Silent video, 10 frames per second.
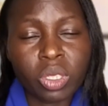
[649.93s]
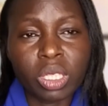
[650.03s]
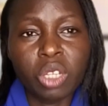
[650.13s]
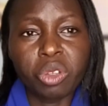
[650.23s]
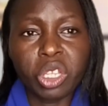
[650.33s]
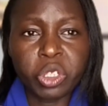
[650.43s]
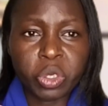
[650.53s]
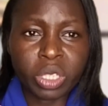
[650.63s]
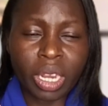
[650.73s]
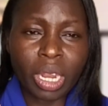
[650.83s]
new
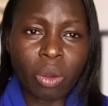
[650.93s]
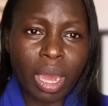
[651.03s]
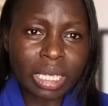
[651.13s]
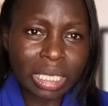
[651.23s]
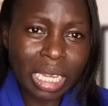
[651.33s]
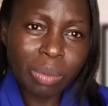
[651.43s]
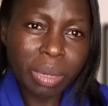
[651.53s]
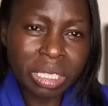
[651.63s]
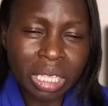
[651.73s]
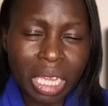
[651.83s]
issues are now at
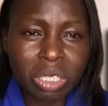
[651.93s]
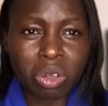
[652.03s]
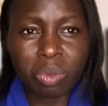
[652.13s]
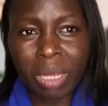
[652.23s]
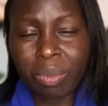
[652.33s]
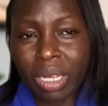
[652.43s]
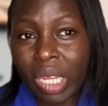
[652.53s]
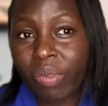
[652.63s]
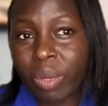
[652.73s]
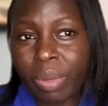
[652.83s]
10% or maybe
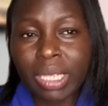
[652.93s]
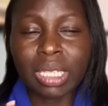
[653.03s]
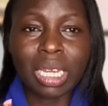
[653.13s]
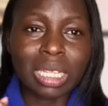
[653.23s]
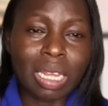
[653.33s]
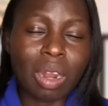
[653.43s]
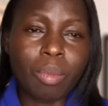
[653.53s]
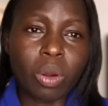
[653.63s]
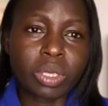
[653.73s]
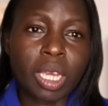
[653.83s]
11%,
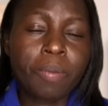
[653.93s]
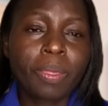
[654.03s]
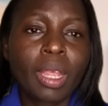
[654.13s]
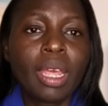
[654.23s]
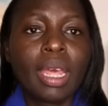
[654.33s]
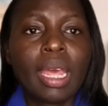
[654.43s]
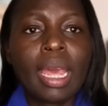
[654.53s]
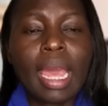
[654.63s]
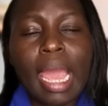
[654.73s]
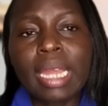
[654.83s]
thereabout.
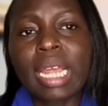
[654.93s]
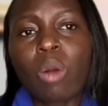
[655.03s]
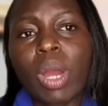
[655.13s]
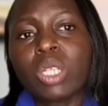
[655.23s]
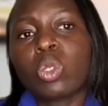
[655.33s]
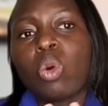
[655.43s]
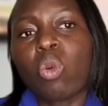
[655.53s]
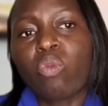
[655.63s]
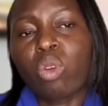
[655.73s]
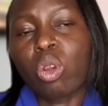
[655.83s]
And I want to
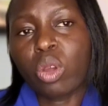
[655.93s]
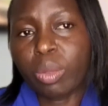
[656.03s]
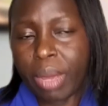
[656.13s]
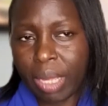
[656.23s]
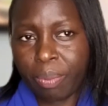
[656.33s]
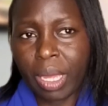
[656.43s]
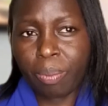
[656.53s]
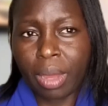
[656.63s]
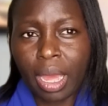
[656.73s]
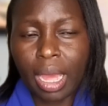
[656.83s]
offload my
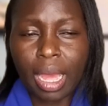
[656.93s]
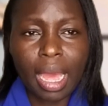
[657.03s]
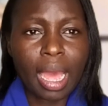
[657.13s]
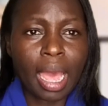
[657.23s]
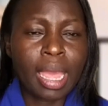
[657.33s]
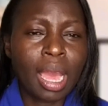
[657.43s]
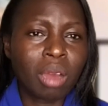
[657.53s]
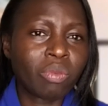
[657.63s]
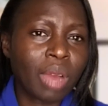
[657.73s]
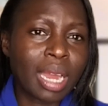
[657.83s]
paper. I
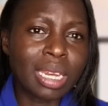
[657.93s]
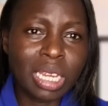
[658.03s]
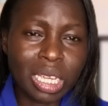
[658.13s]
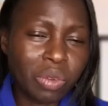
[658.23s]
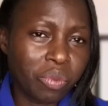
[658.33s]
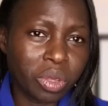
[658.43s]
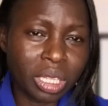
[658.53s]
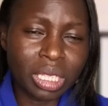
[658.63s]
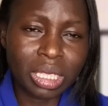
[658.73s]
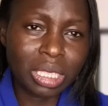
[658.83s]
have a need for
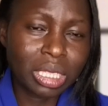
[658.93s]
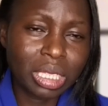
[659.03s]
these